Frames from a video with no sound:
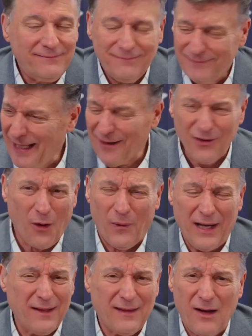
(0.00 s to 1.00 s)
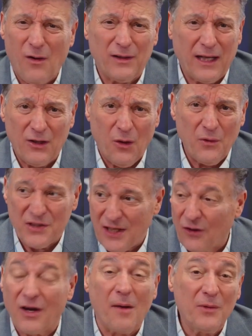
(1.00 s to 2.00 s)
They don't know anything. All they know is
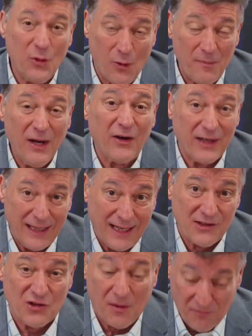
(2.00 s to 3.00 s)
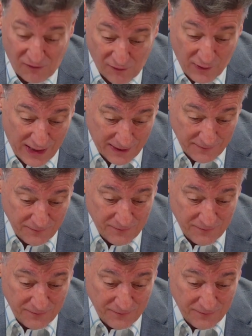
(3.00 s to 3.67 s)
they're coming to America to get something free.